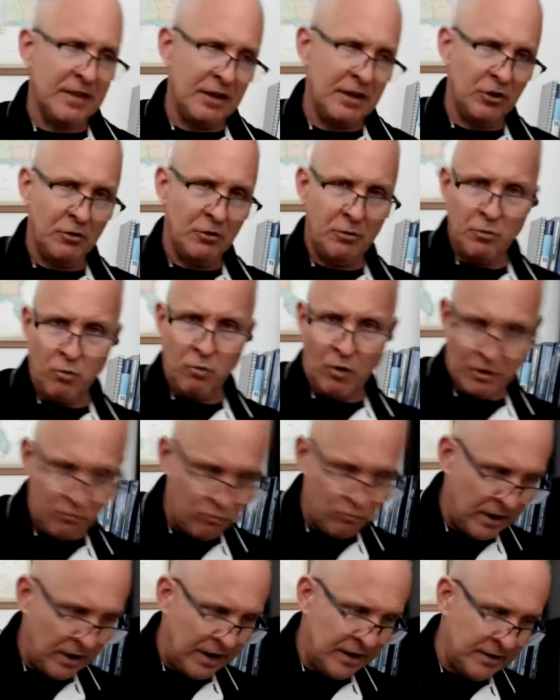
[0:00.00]
that you would want
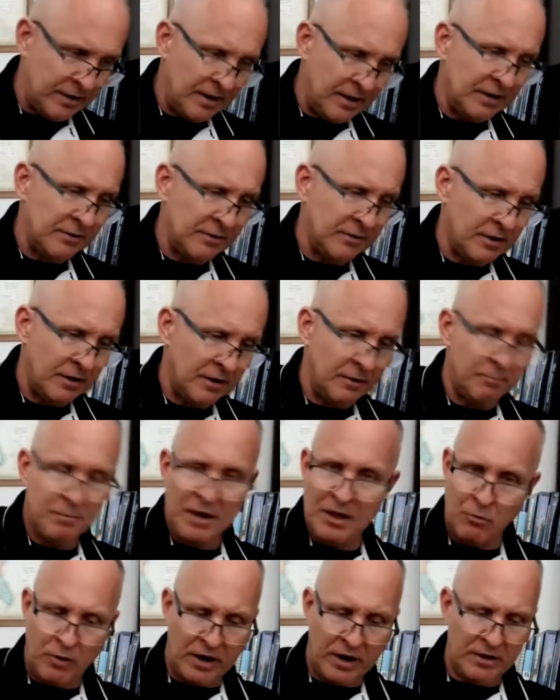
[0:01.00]
to write. And uh,
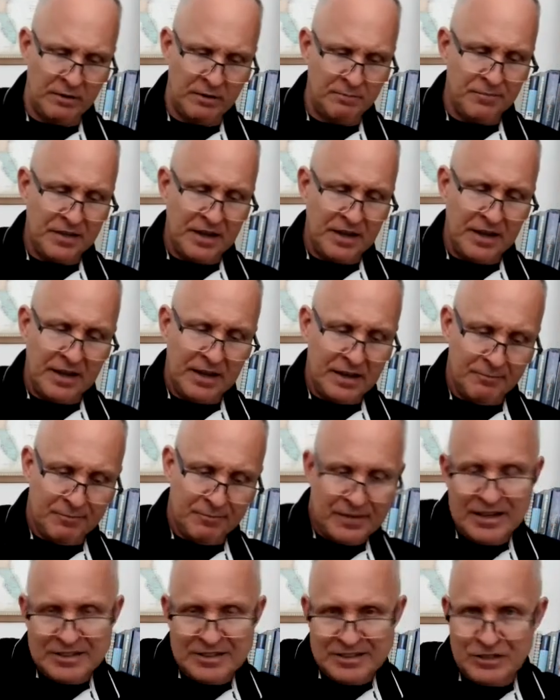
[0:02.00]
by the way,
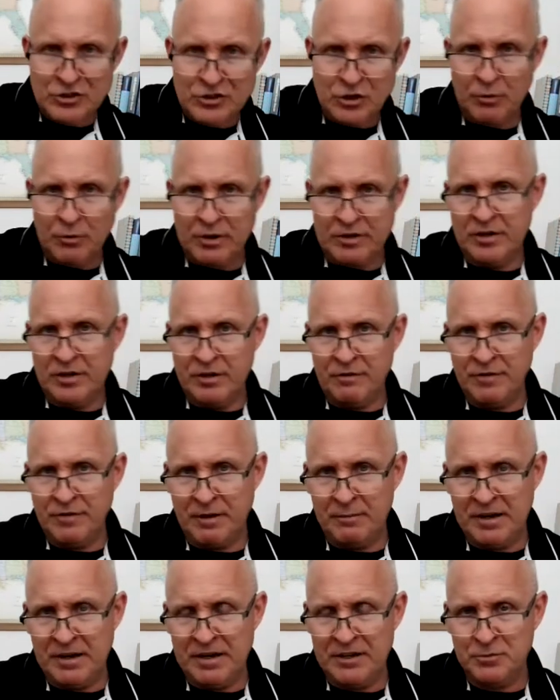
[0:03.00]
it's intuitive.
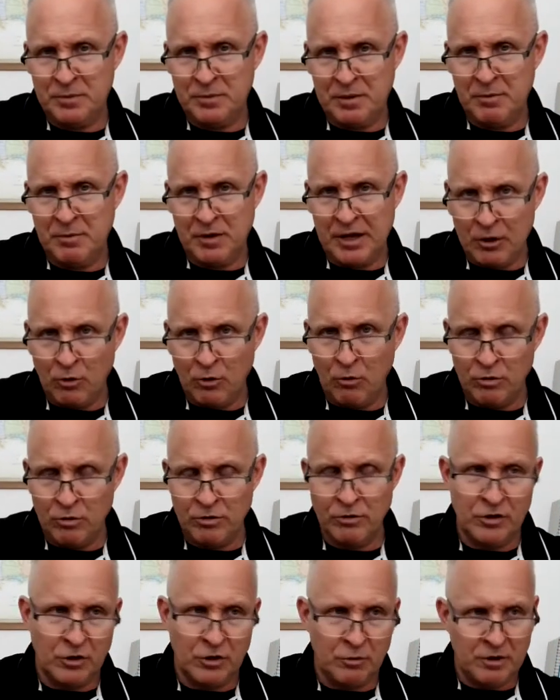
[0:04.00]
I mean, as people get
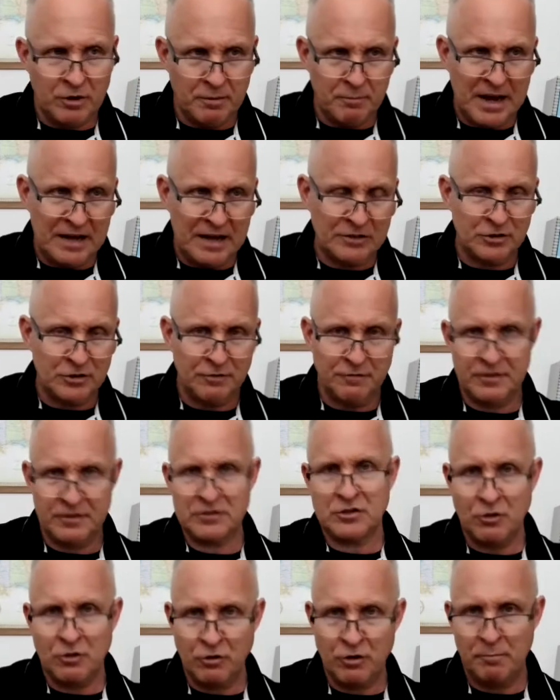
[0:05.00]
older, you would imagine
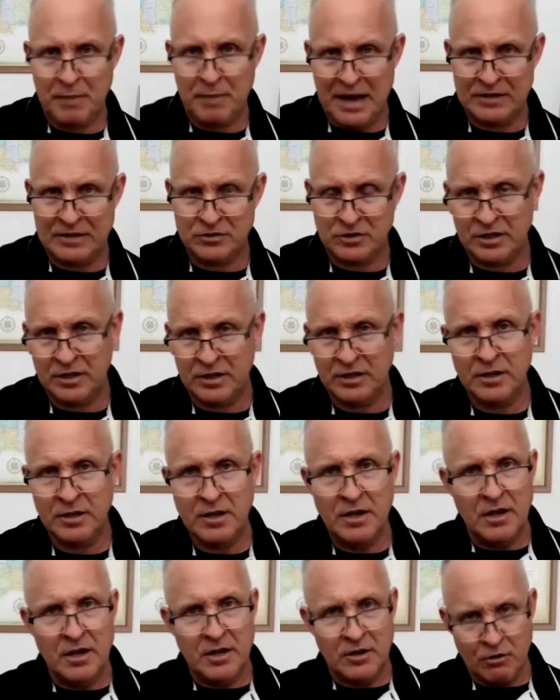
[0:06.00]
physical capacity
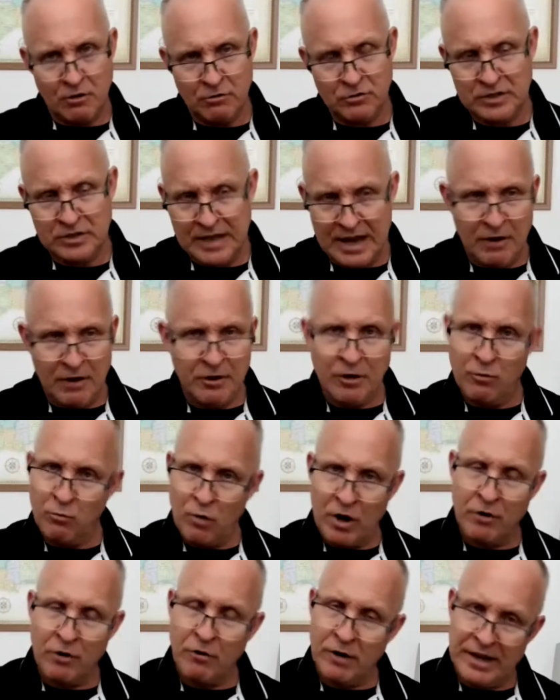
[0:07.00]
goes down. And
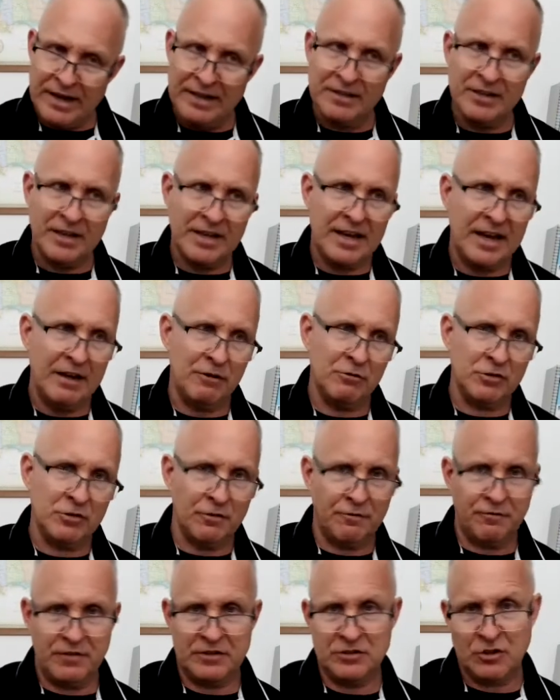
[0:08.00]
what are indicators
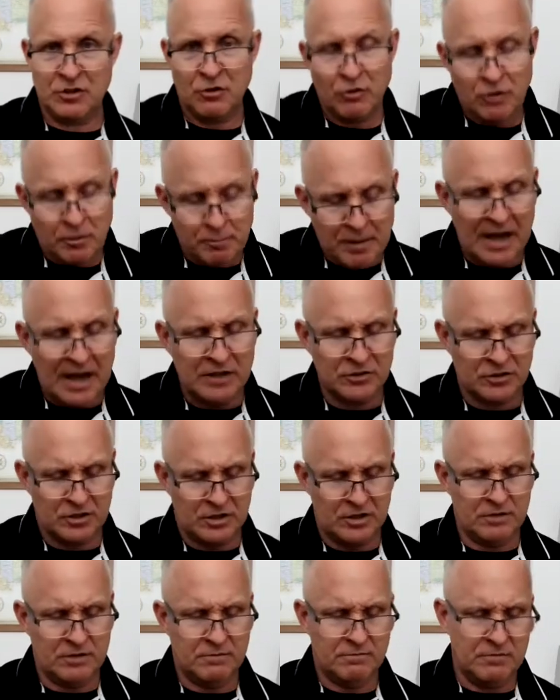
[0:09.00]
of physical
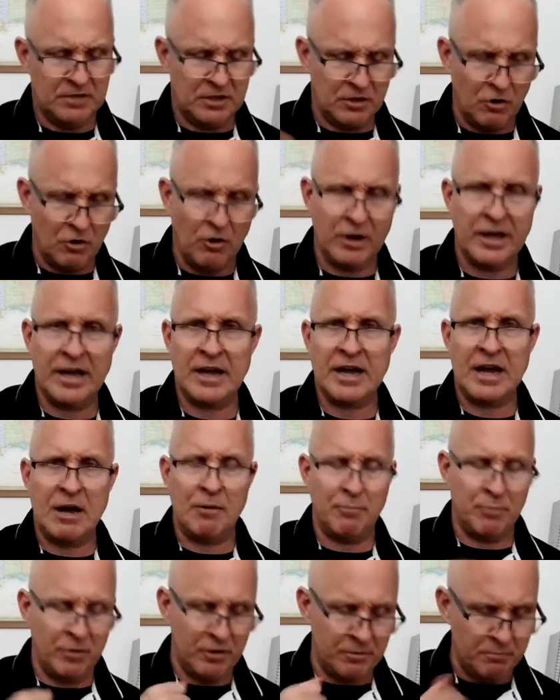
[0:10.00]
capacity? Cardiac
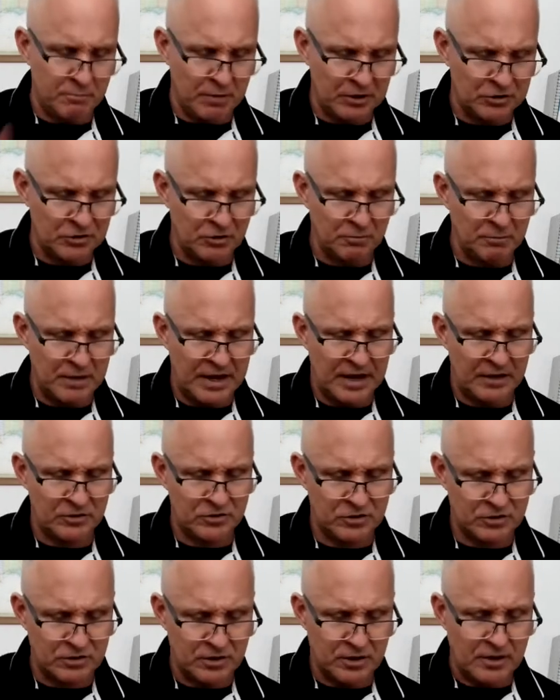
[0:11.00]
output, muscle
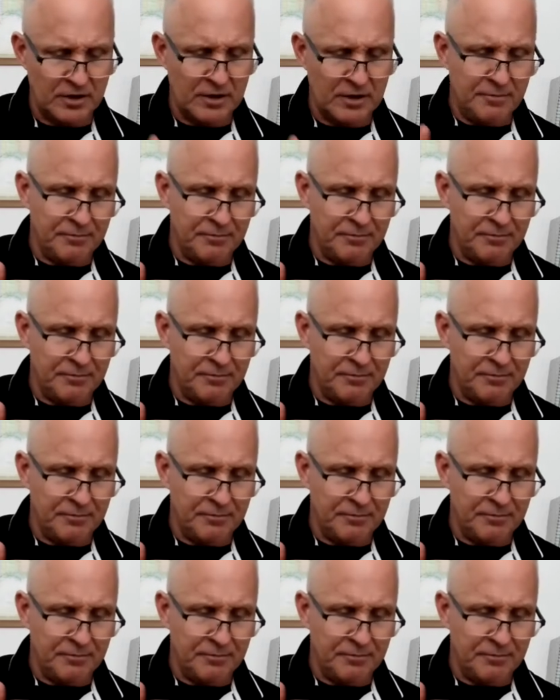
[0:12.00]
mass,